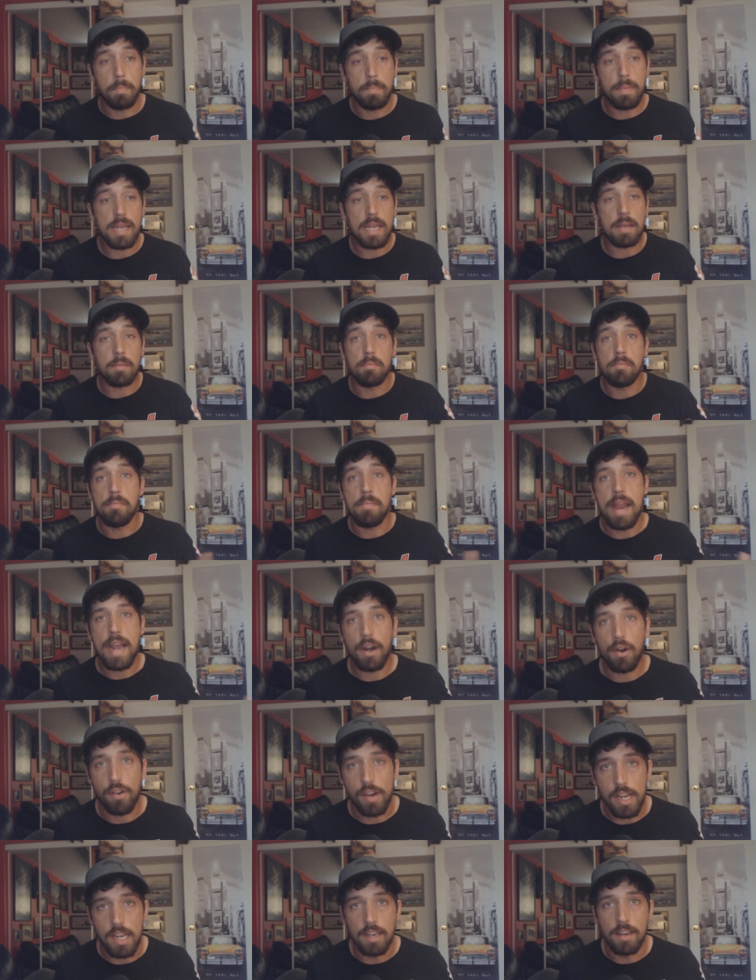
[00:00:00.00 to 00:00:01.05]
being
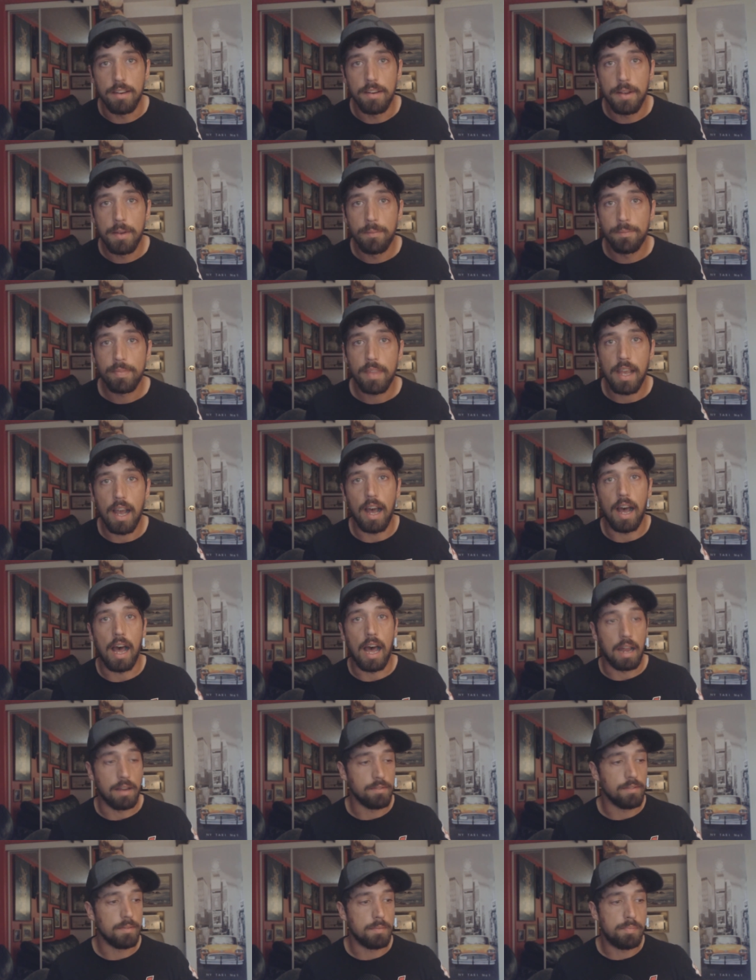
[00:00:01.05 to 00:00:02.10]
married,
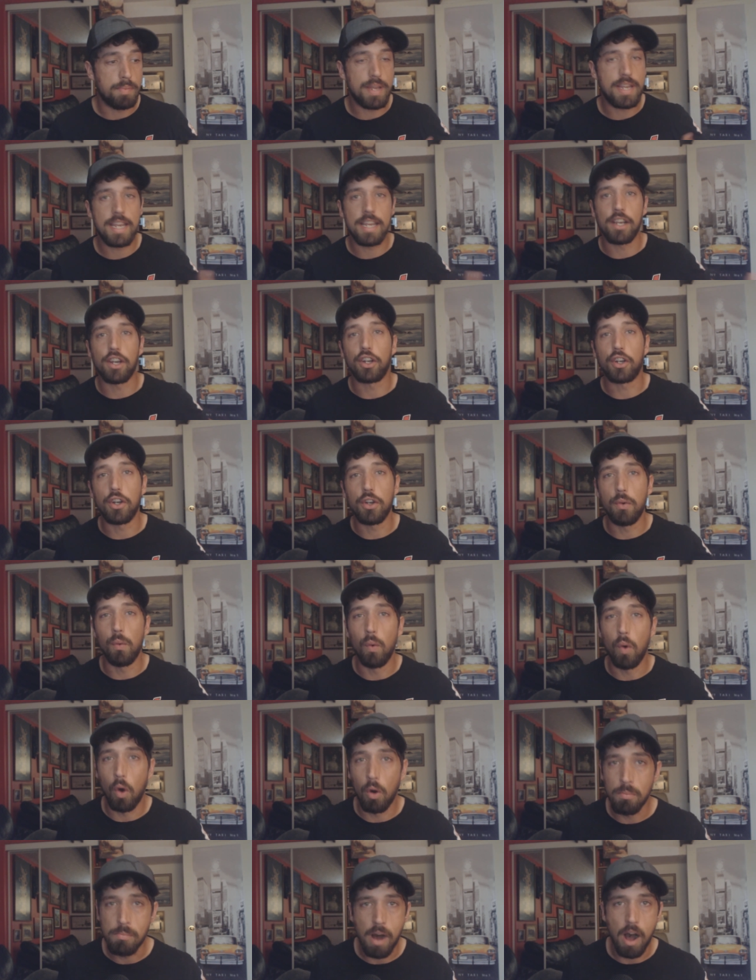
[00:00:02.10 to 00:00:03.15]
being a good
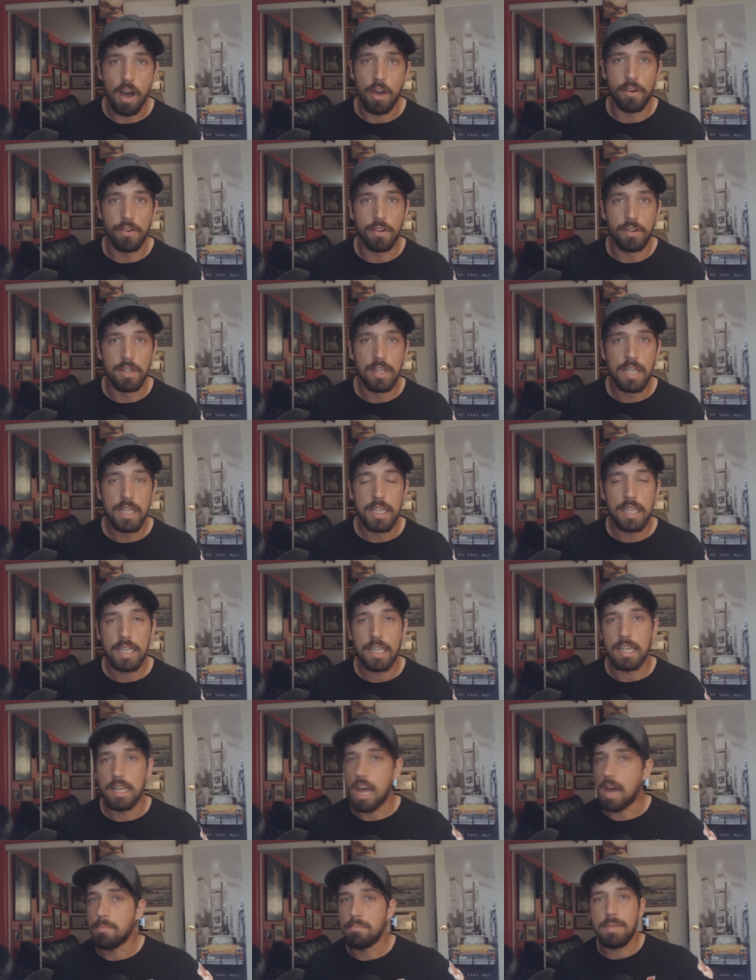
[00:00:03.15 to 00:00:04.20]
role model,
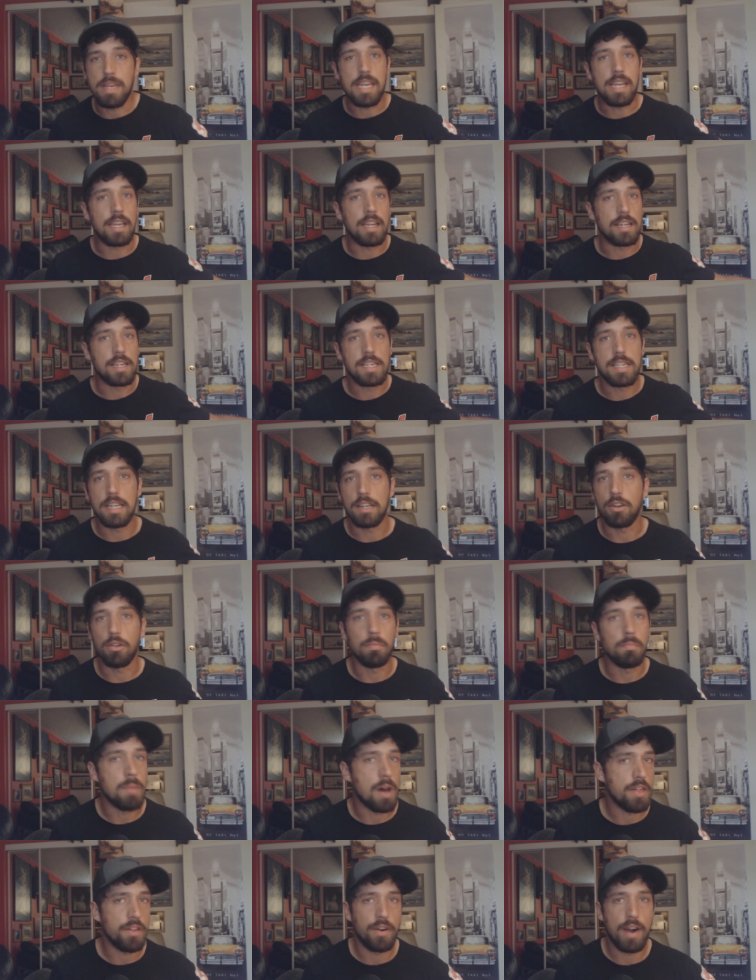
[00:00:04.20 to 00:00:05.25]
not being in a single
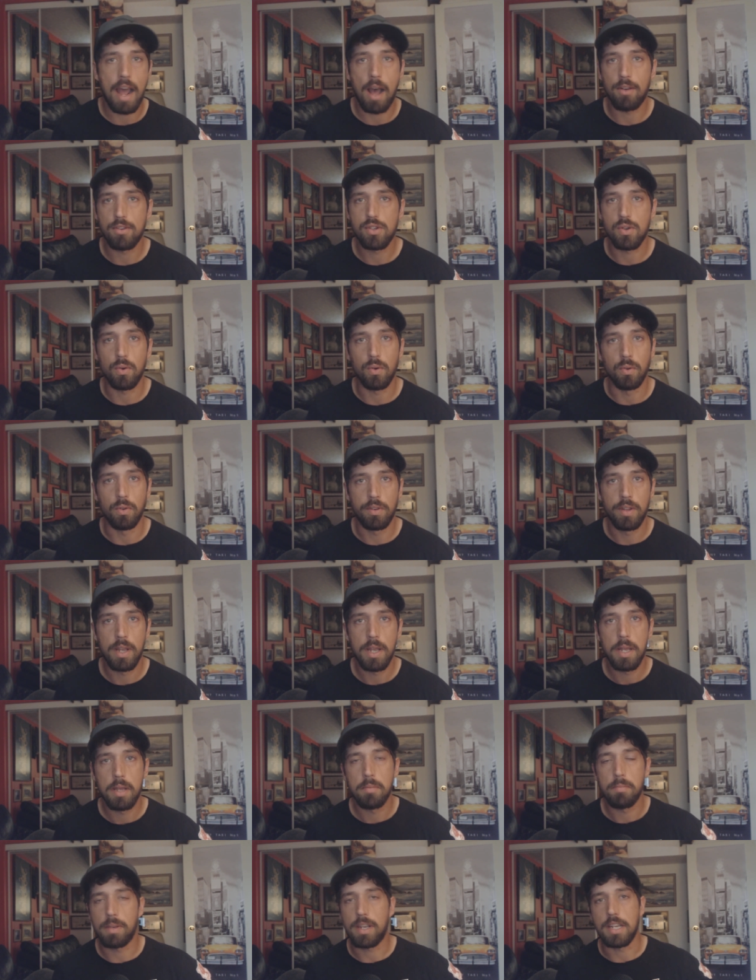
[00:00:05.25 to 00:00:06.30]
mother household.
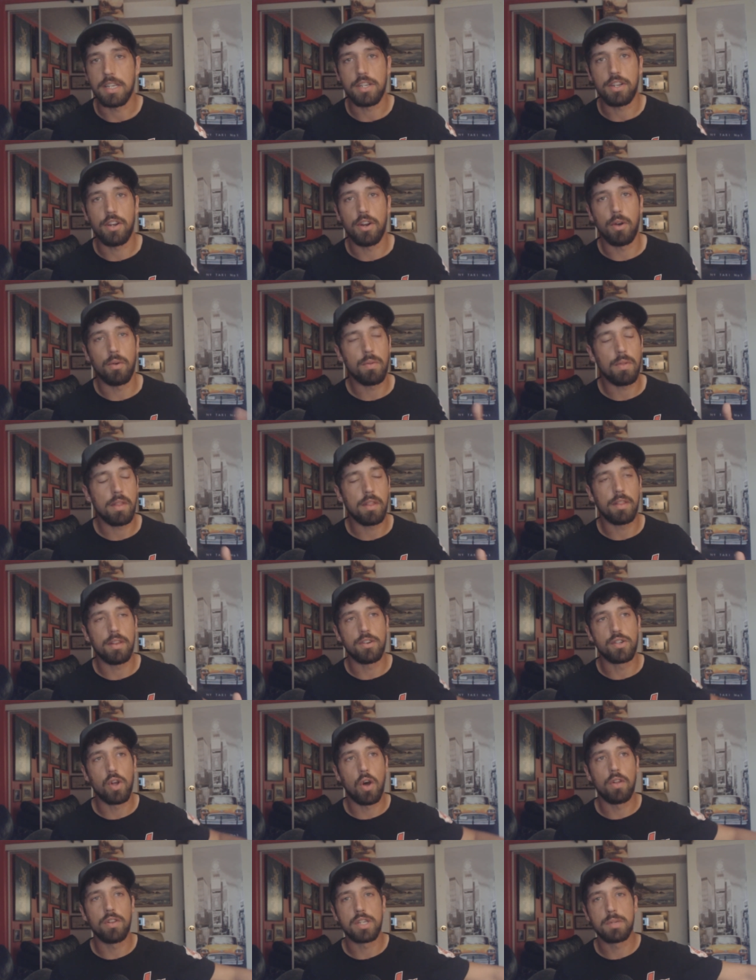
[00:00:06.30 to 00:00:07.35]
Because, you know,
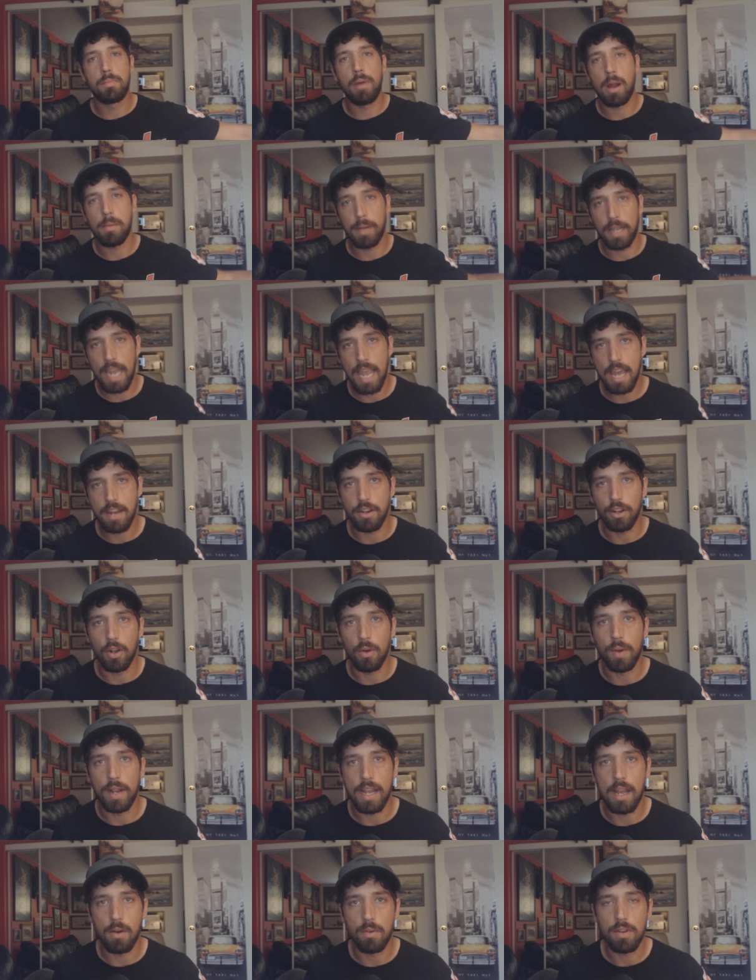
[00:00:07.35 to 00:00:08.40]
there's all this propaganda
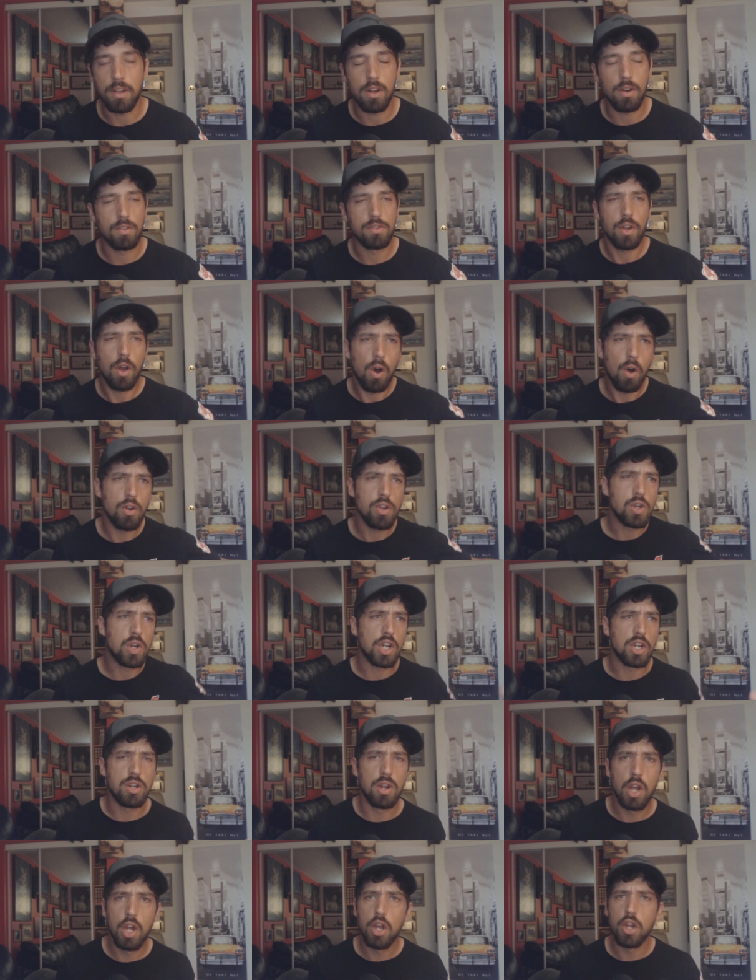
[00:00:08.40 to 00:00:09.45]
going out, you know, it's, oh, you
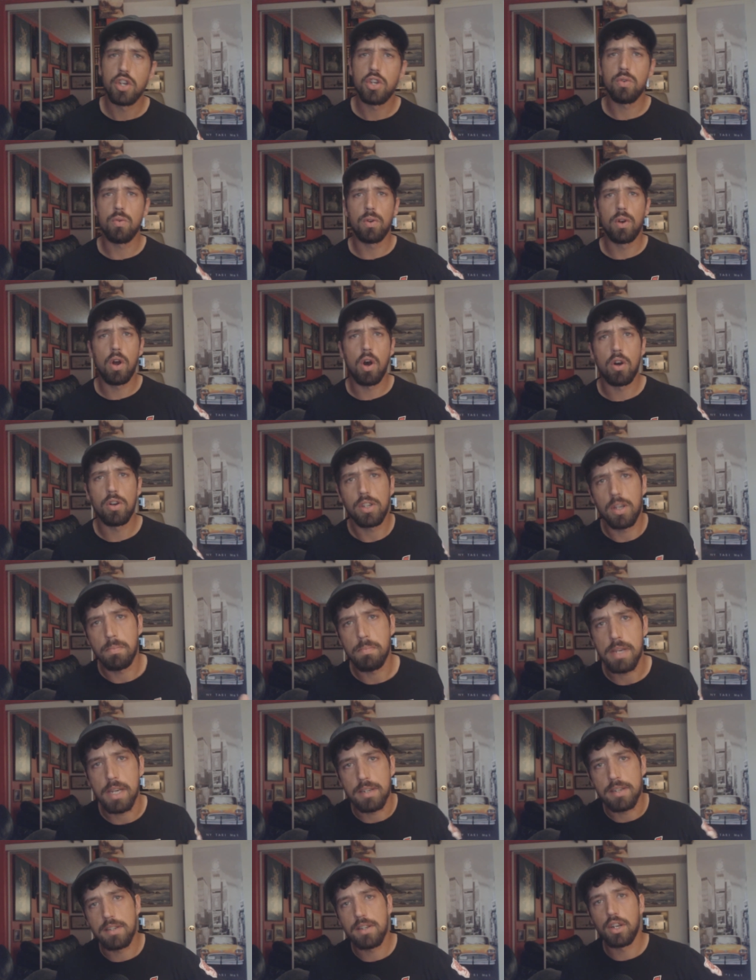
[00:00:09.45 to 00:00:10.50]
can do it all, you
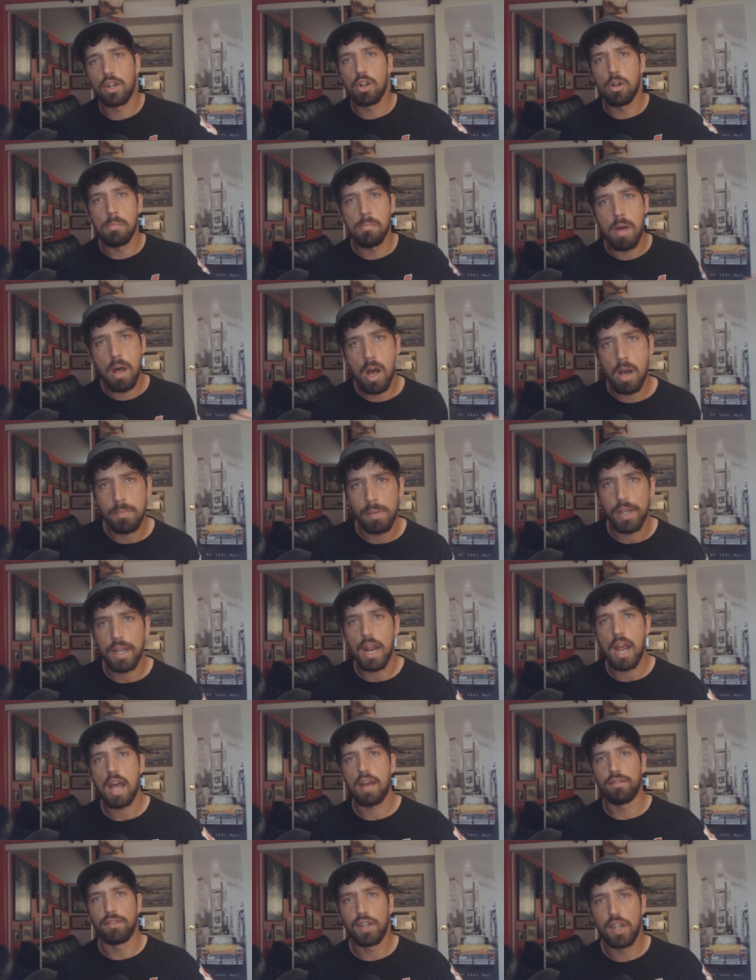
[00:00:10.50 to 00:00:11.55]
can be a single mom, you can
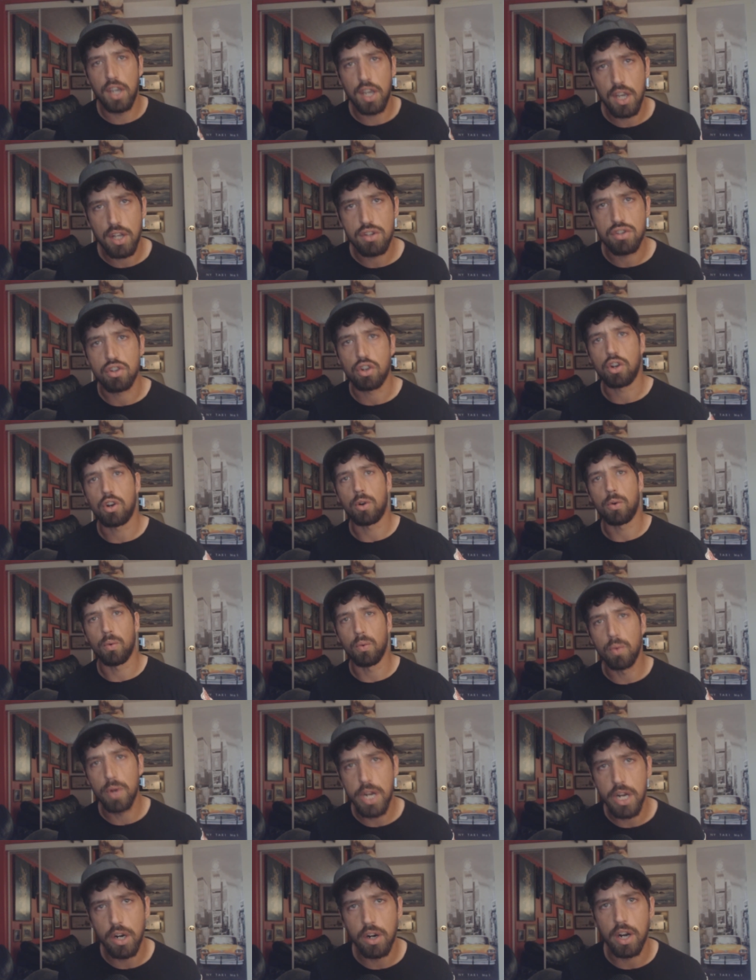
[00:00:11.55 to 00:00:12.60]
have kids, a
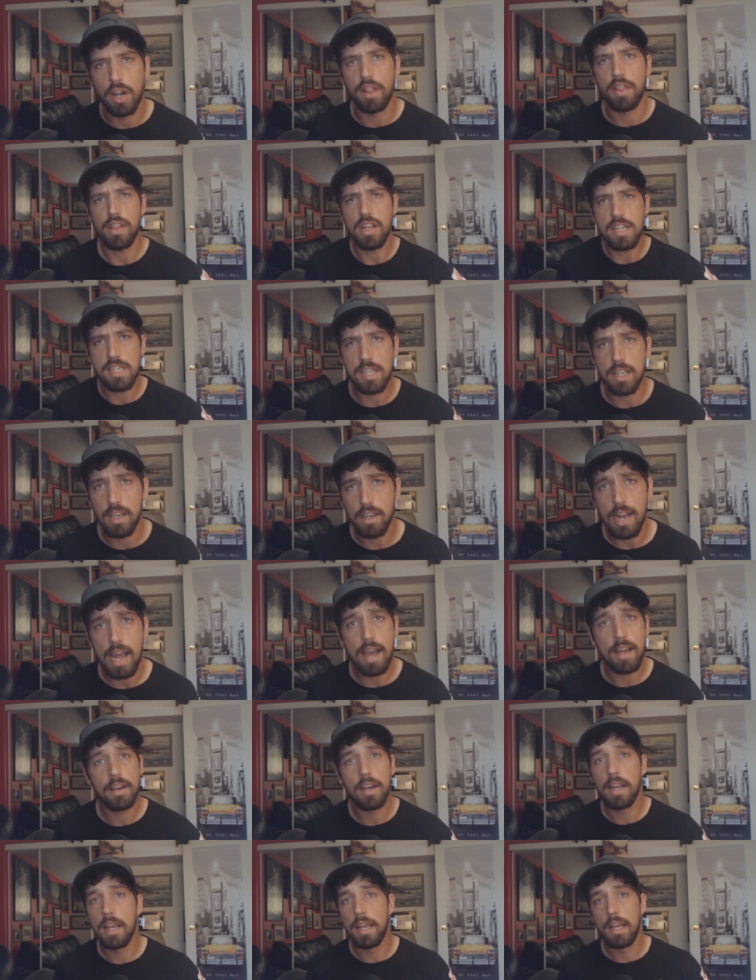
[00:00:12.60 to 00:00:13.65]
career, and this and
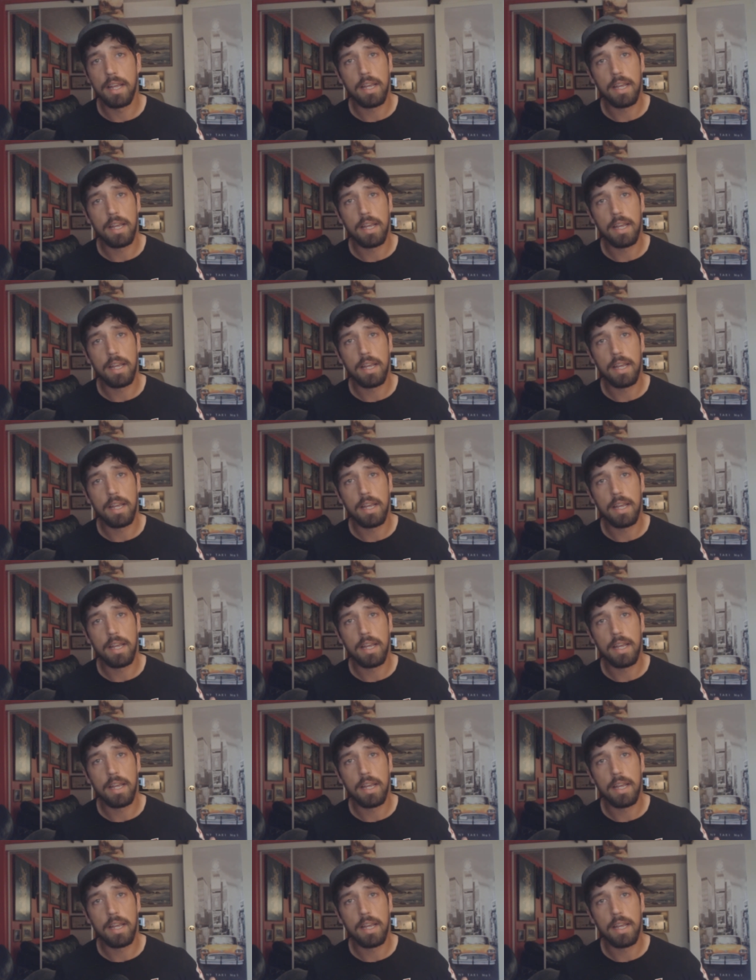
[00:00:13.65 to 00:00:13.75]
that.